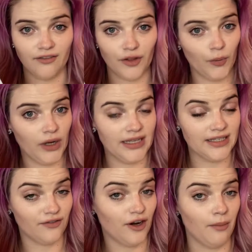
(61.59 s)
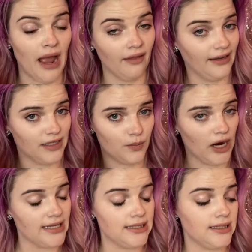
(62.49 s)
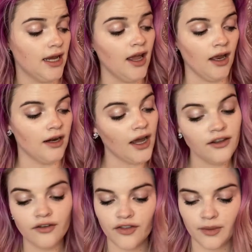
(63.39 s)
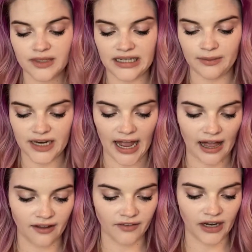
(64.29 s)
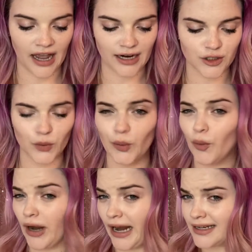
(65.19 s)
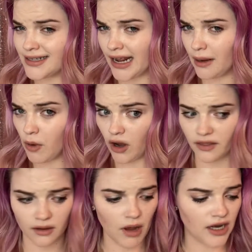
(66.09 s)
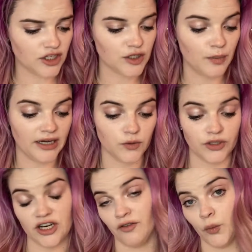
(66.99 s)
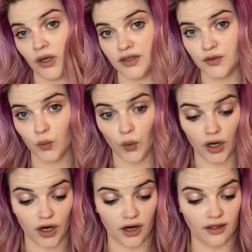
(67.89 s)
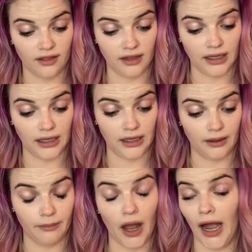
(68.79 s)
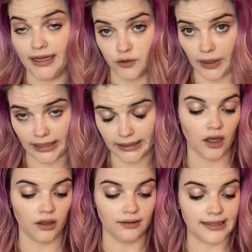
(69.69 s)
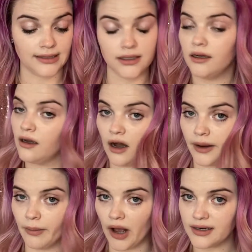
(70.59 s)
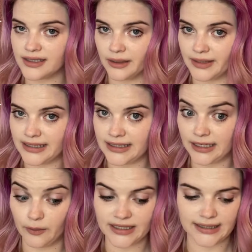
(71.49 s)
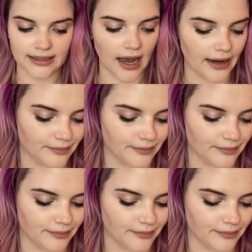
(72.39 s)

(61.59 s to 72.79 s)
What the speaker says: for the ones from AliExpress. Neither of them seem to have an actual brand name on them. I just picked whichever ones were the highest rated. Let's unbox them and see what's inside.